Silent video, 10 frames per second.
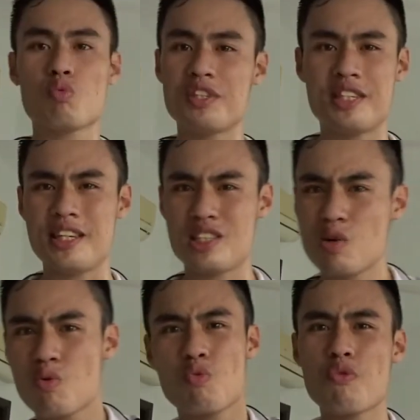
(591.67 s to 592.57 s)
which is
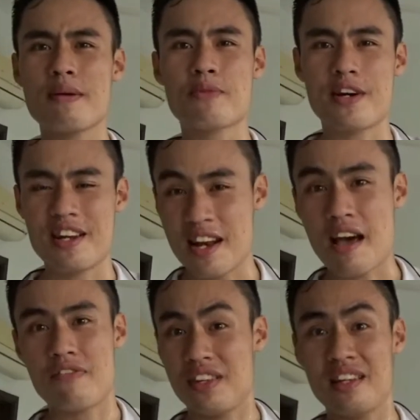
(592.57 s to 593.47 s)
way more than
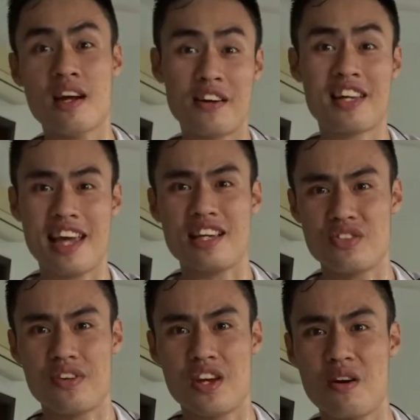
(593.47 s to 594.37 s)
enough in our case
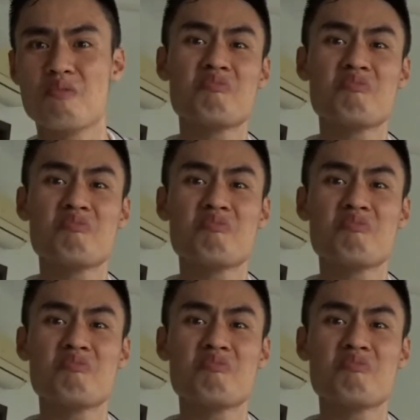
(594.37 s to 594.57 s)
over here.